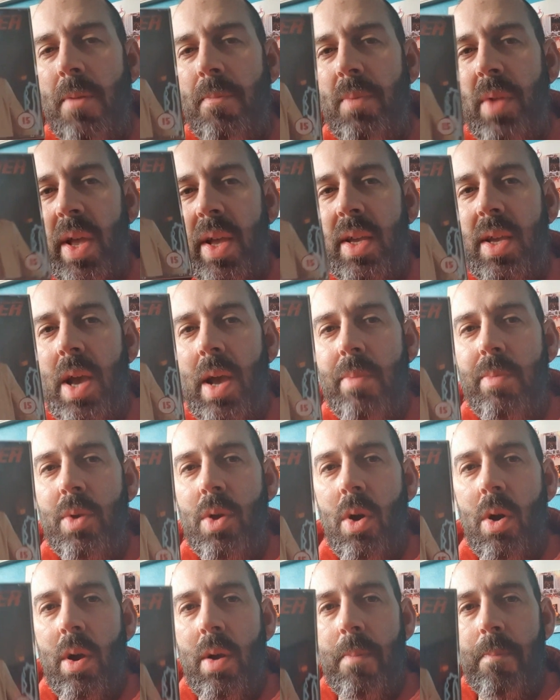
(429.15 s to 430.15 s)
that game
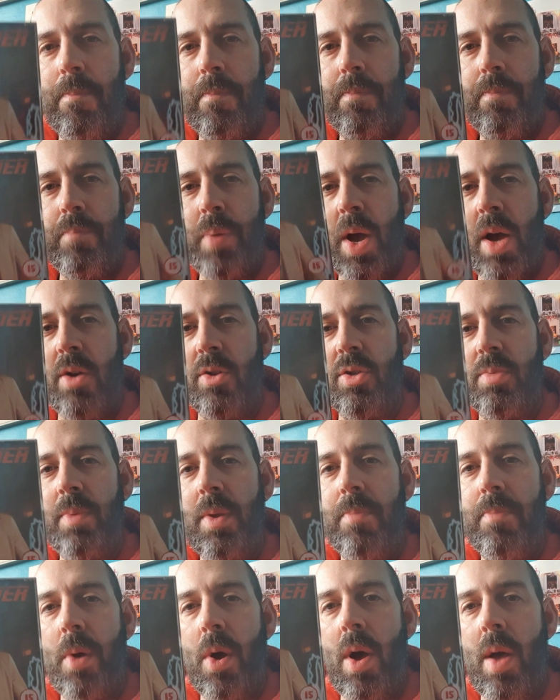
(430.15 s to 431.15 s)
kind of passed me
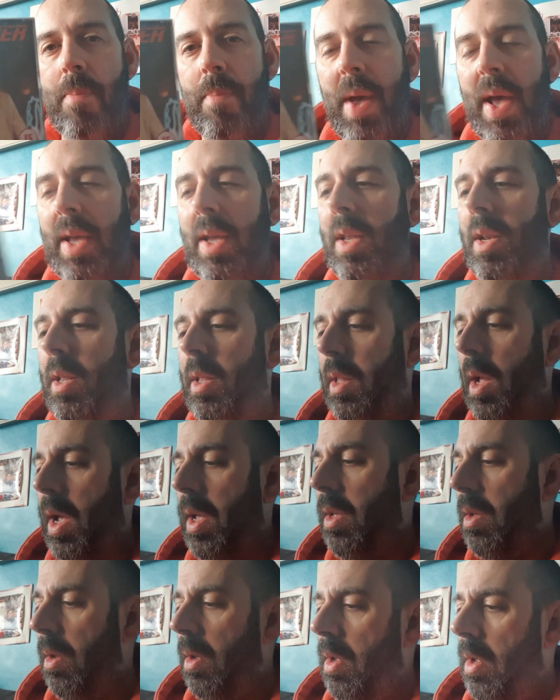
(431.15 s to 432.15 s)
by back in the day,